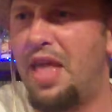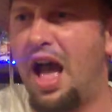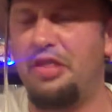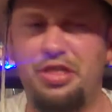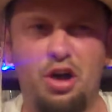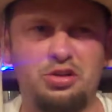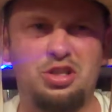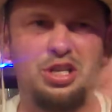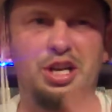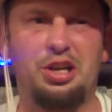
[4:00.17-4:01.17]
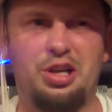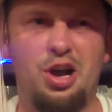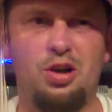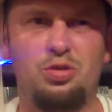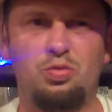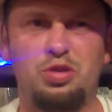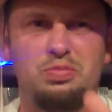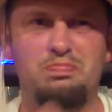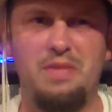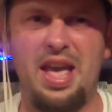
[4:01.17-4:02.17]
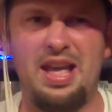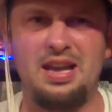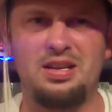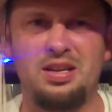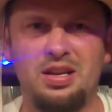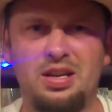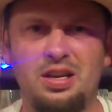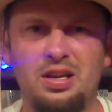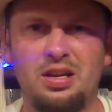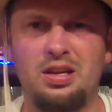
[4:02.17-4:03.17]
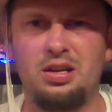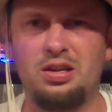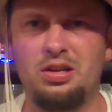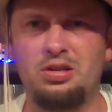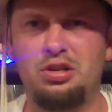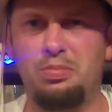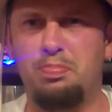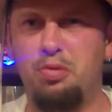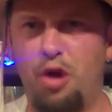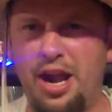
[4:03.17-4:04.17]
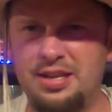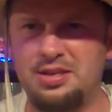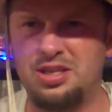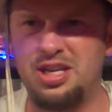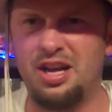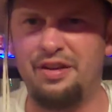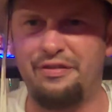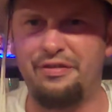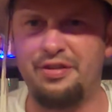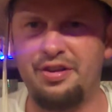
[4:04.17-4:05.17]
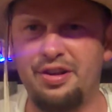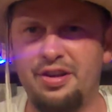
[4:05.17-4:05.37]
I thought silicone was made to brace stuff